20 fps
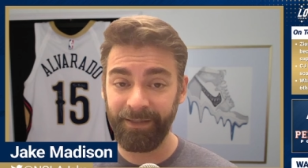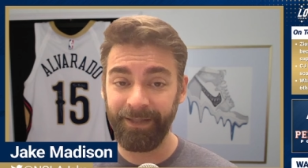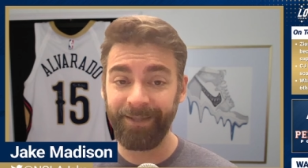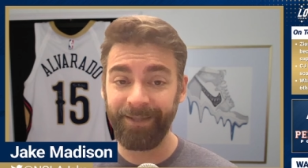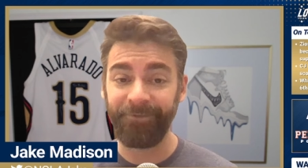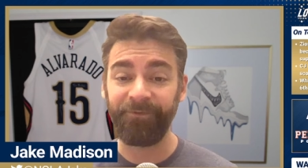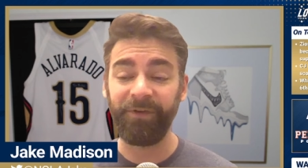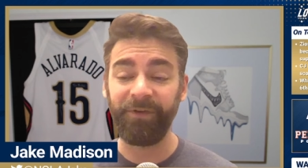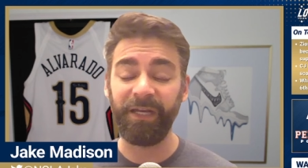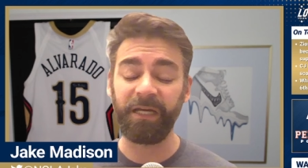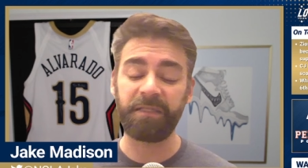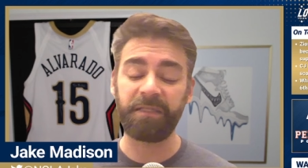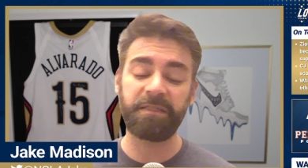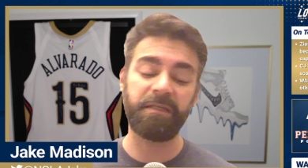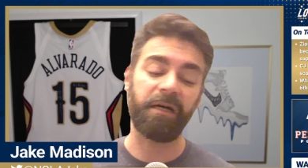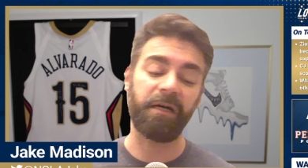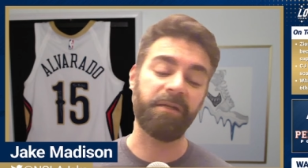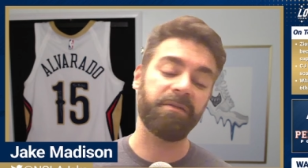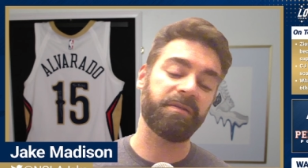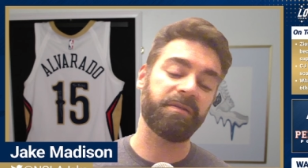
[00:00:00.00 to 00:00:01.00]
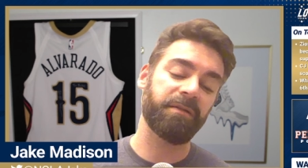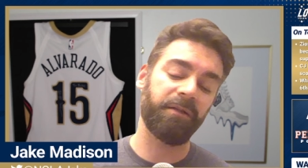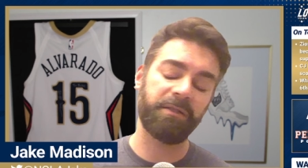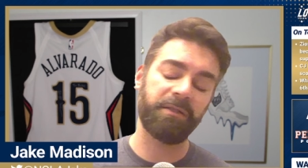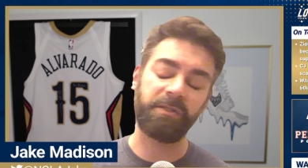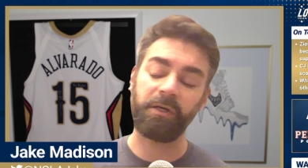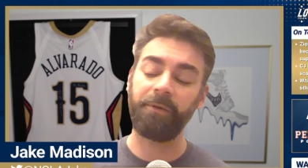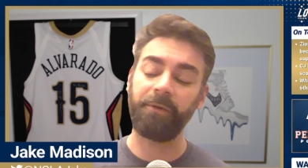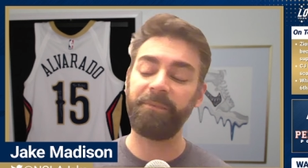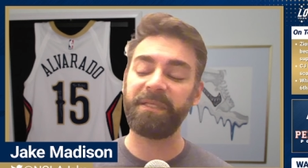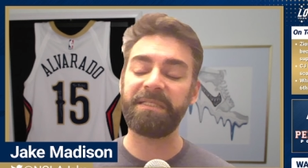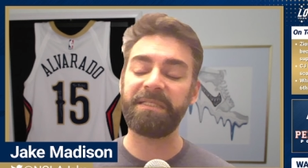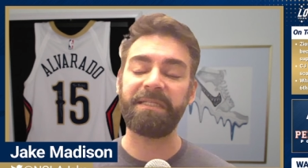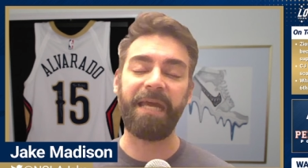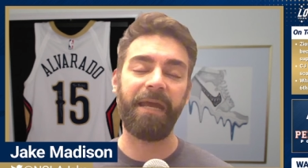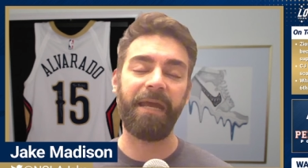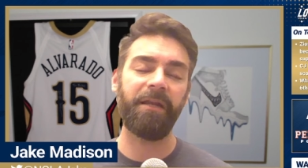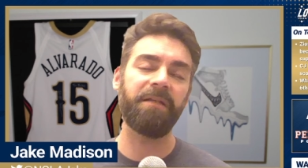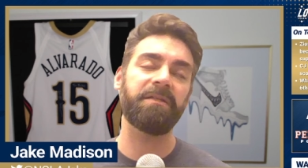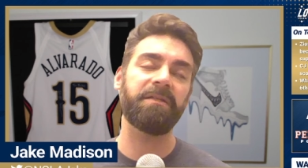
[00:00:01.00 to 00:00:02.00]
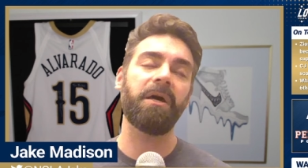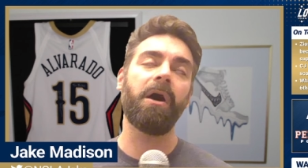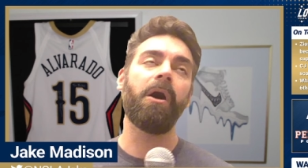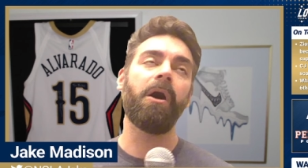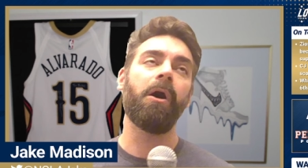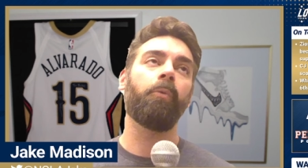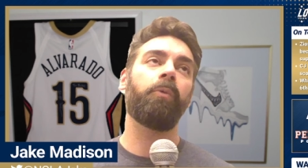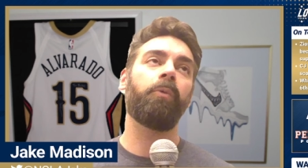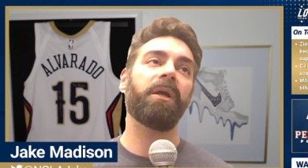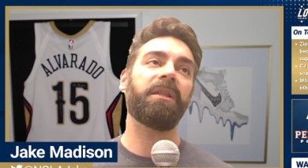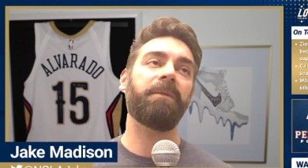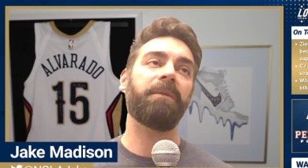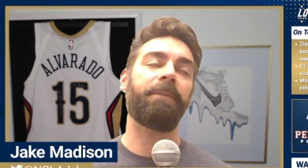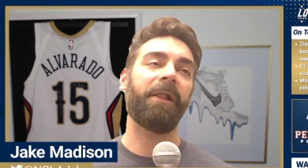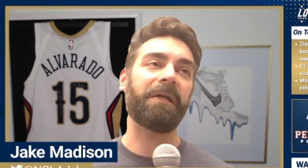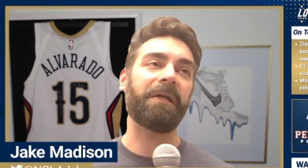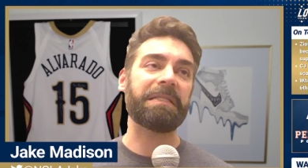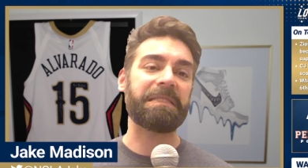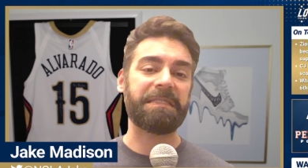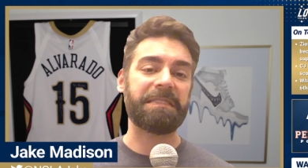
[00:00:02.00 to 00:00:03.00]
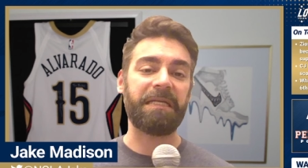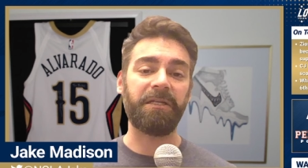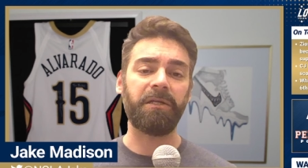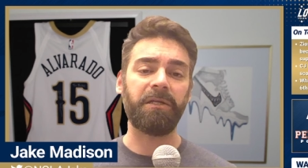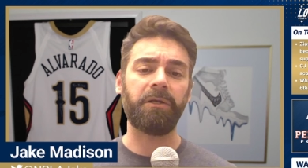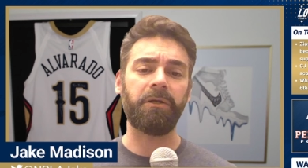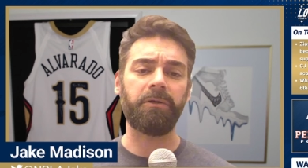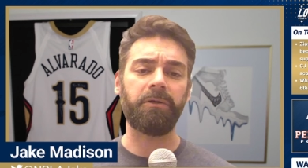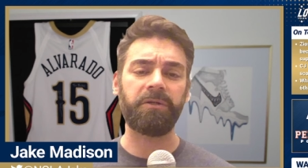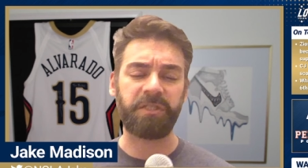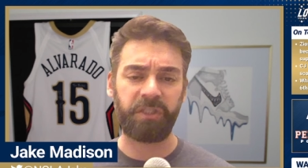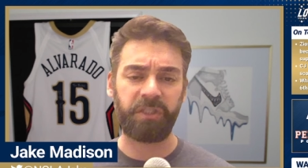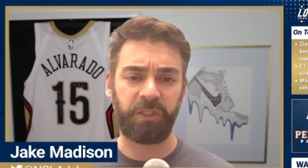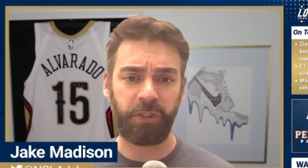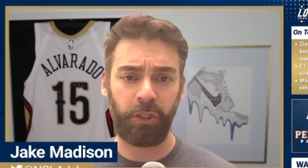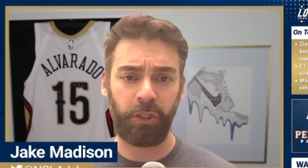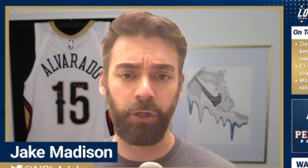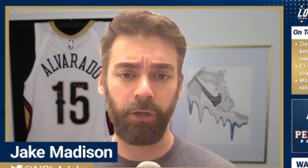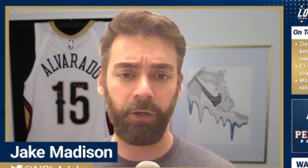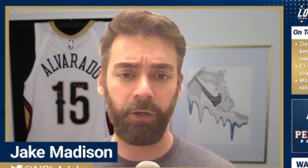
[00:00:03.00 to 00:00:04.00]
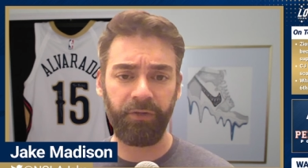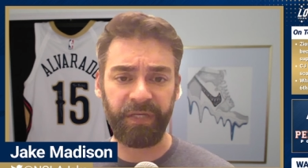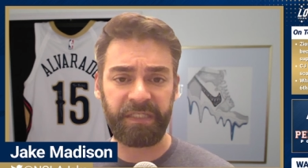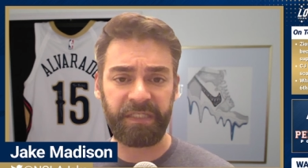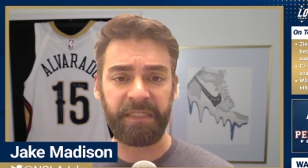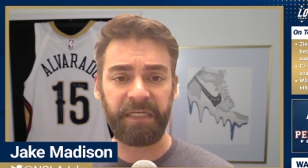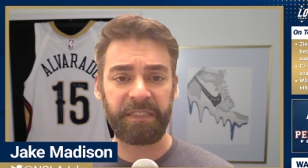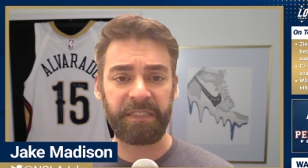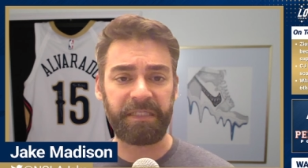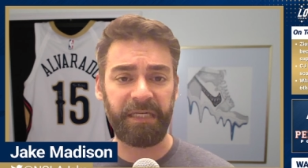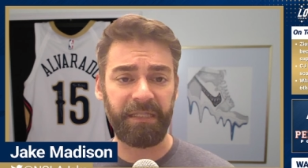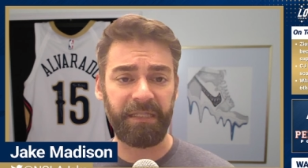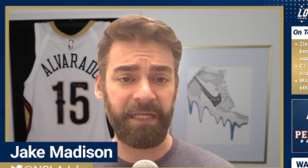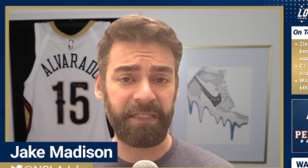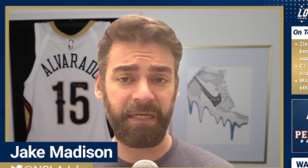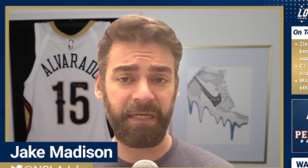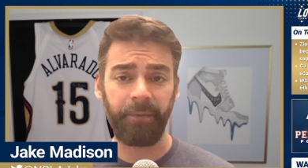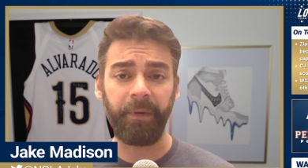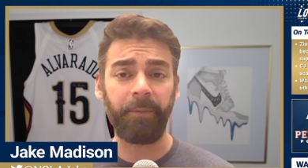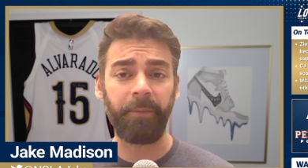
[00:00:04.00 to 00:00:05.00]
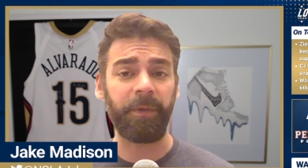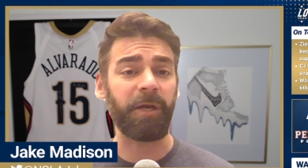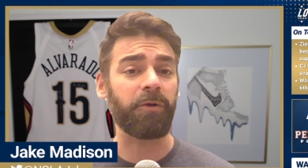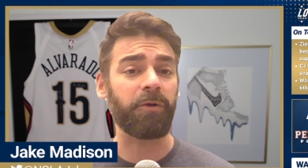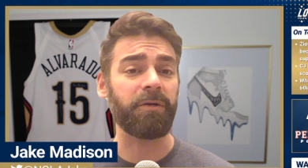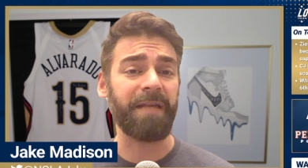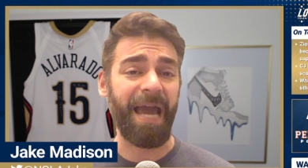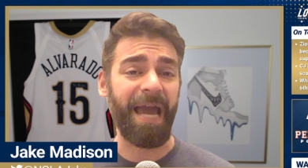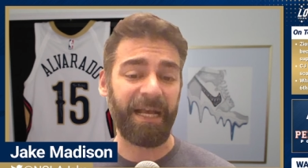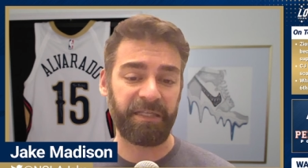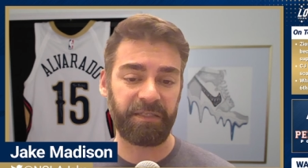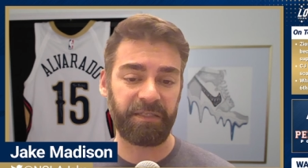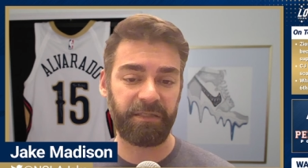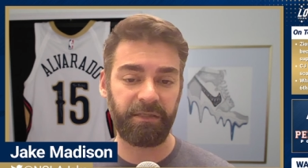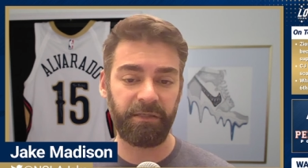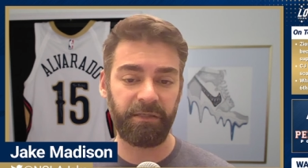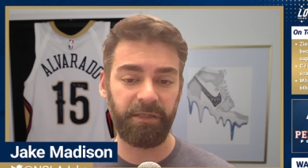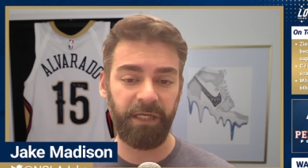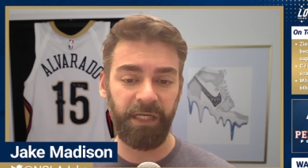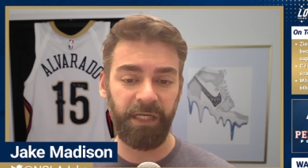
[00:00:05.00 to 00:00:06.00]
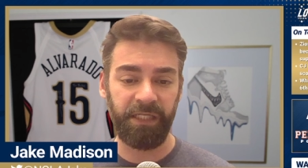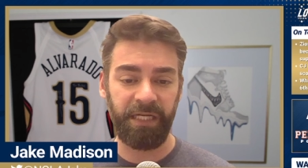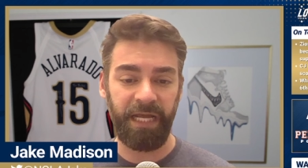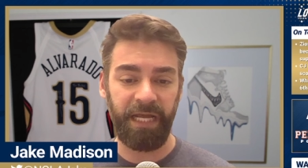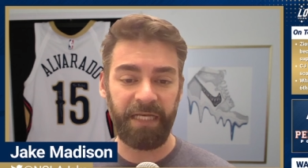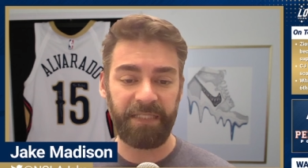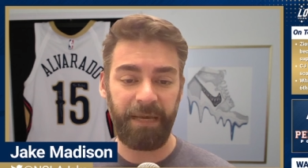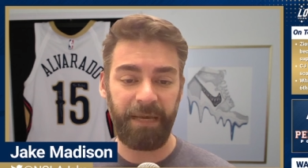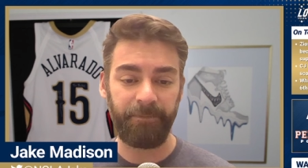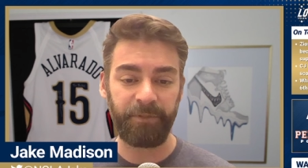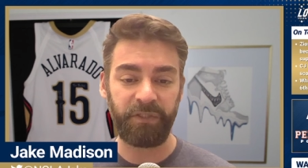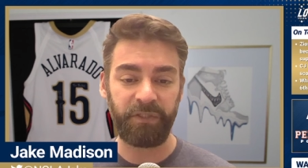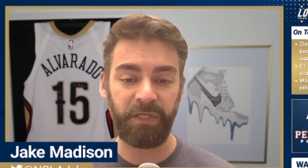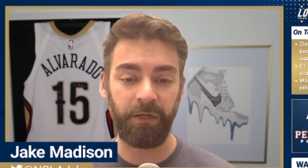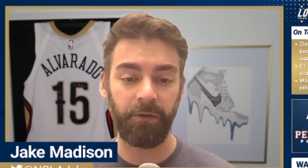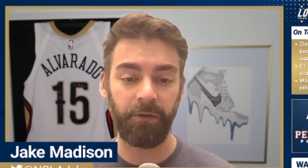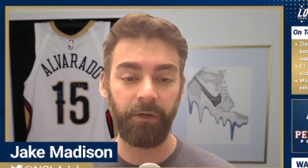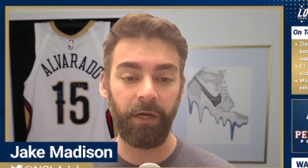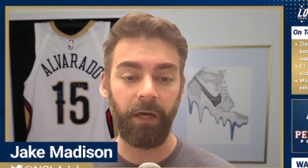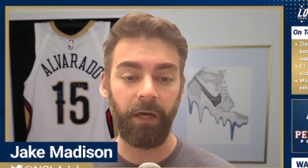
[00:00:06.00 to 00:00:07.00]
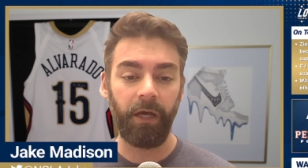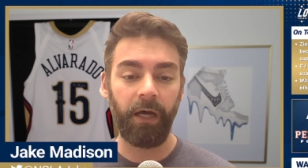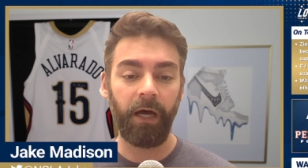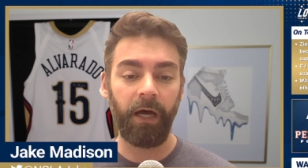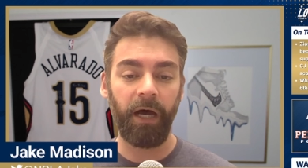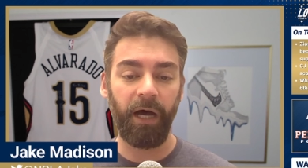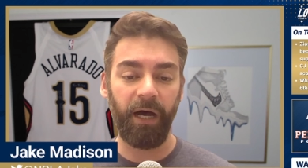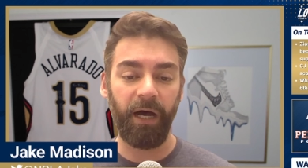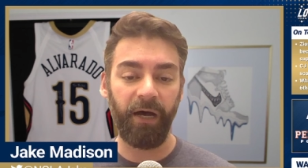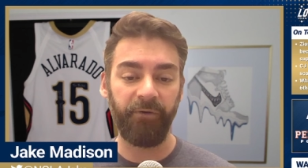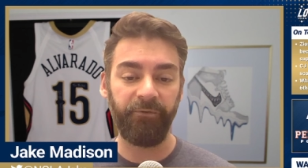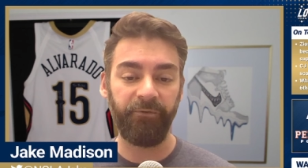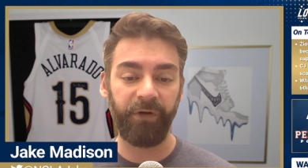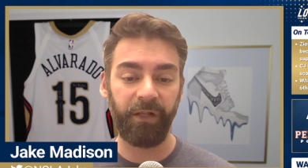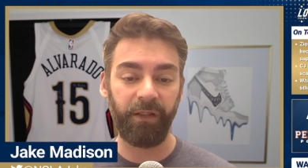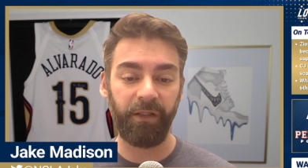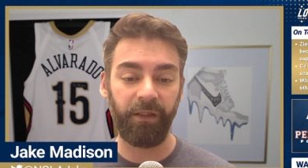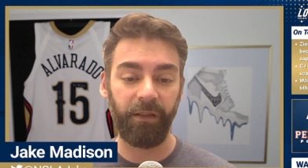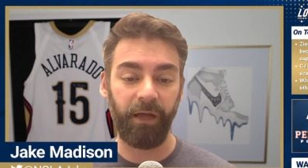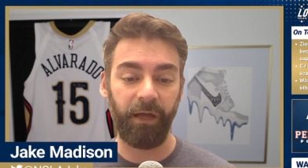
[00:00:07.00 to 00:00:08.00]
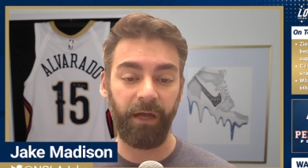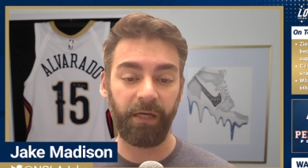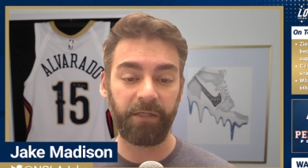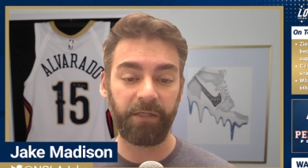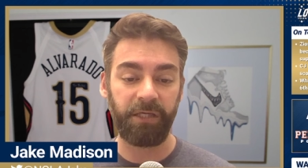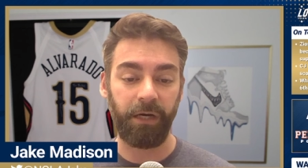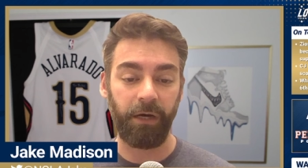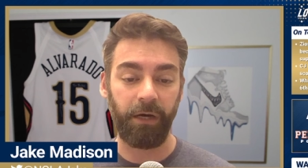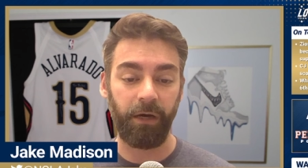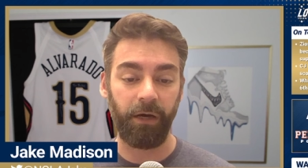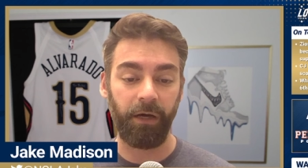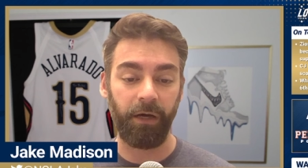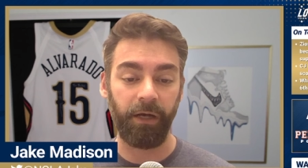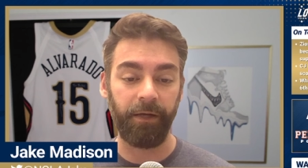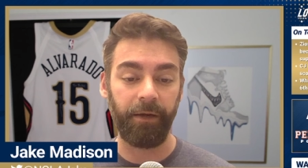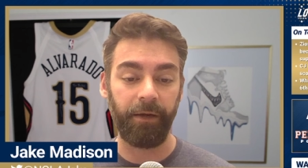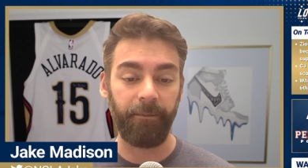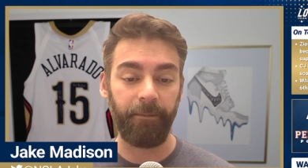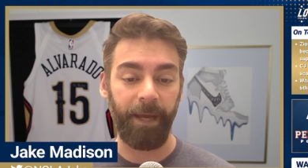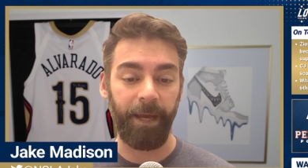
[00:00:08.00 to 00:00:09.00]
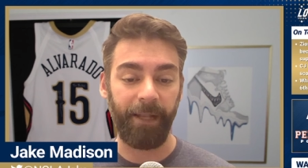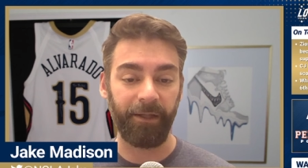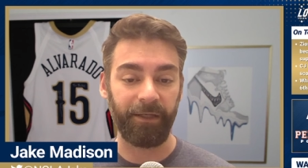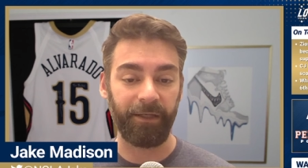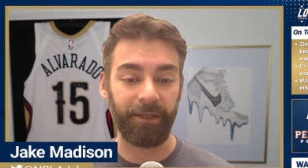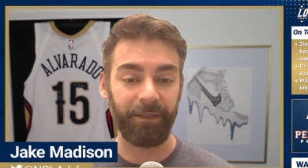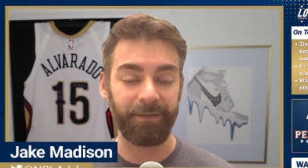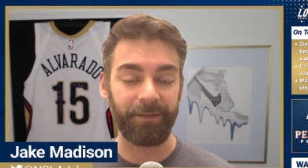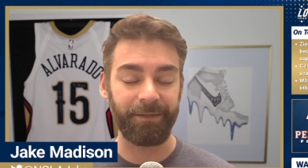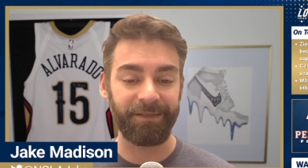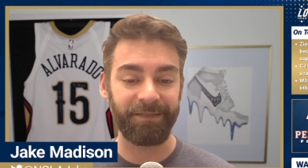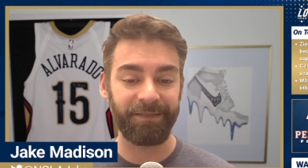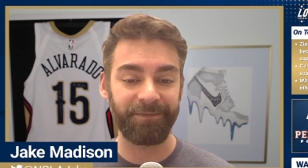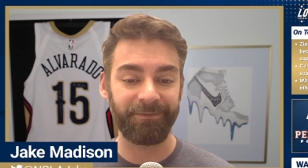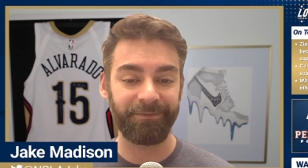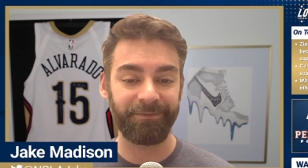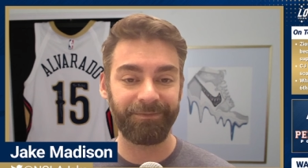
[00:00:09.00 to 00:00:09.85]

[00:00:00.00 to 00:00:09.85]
The Phoenix Suns. Let's look up the standings, what the Pelicans need to do to secure the sixth seed. That's coming up here next in today's episode of Locked On Pelicans.